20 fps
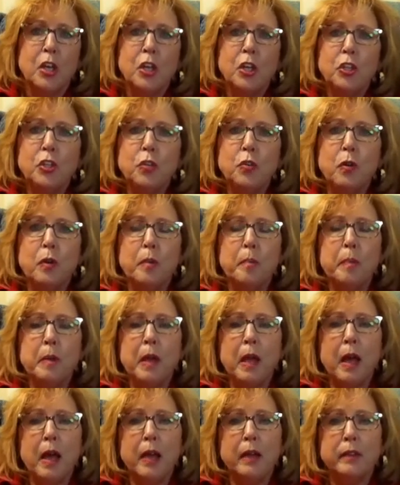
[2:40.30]
You
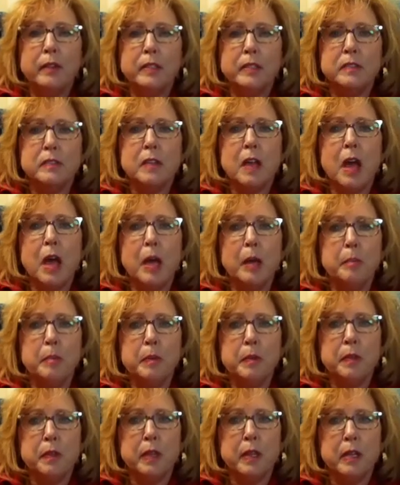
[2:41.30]
apply these
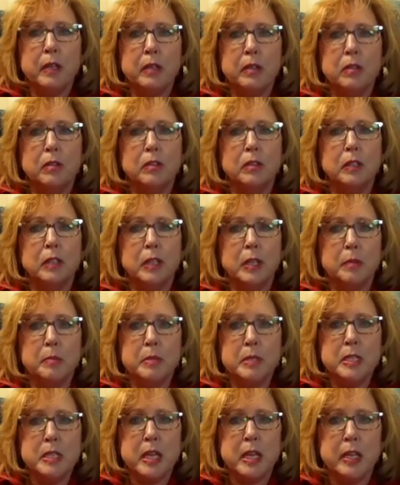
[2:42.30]
hypothetical
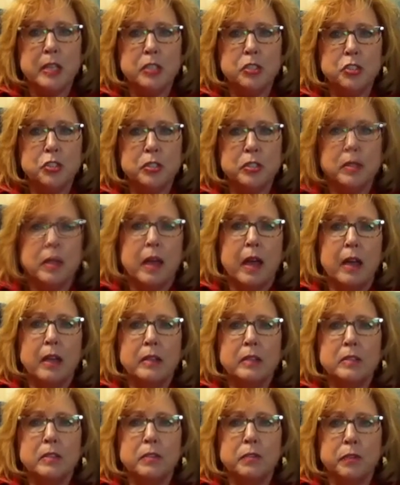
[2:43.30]
limitations at
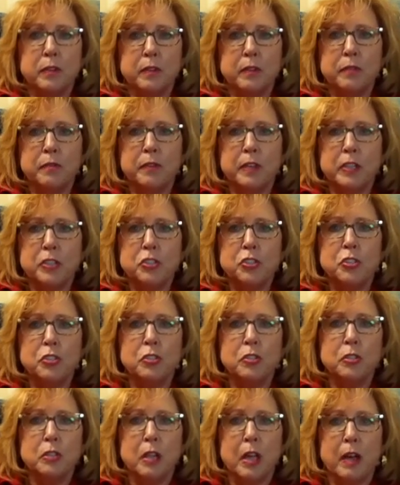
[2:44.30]
different
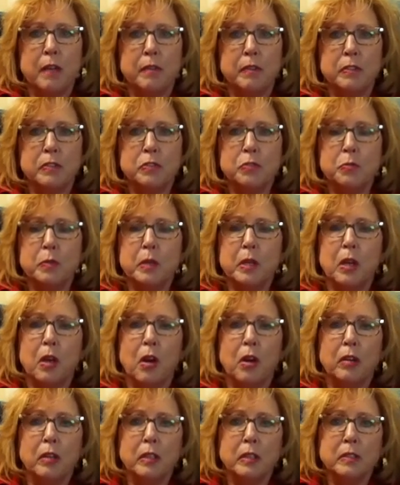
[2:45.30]
functional levels,
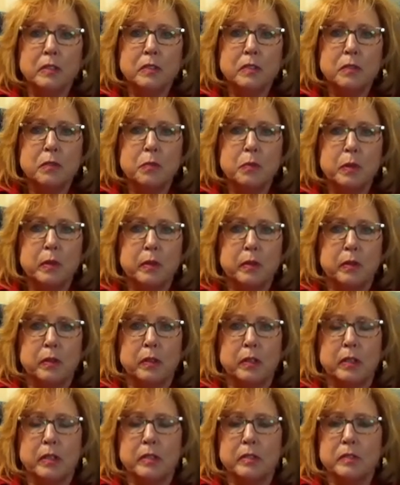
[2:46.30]
regardless of whether
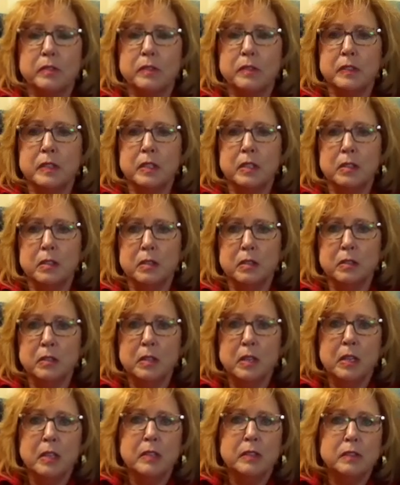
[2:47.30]
it is skilled,
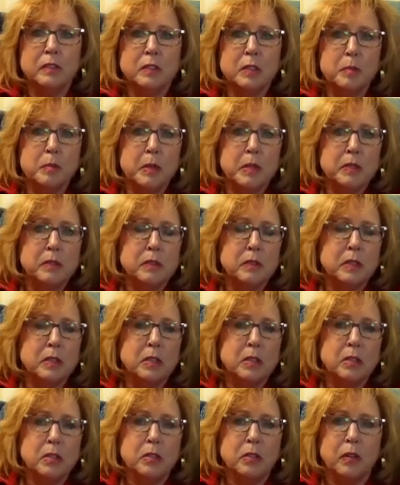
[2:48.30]

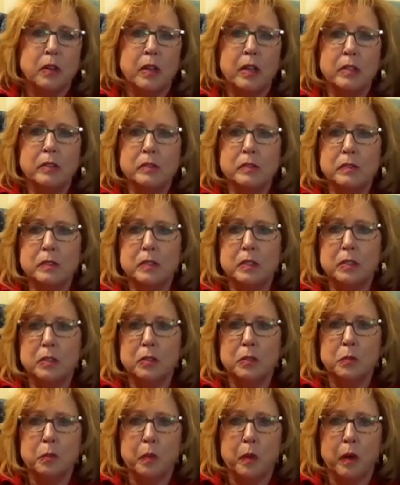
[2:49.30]
semi-skilled, or
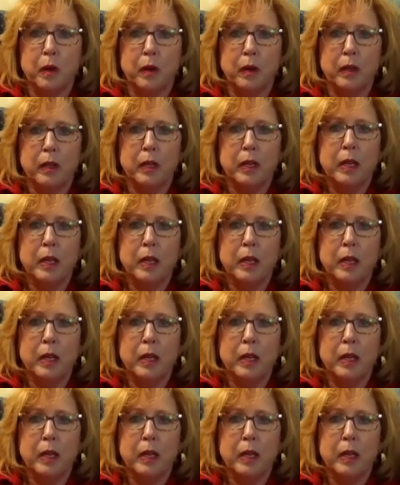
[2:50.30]
unskilled work,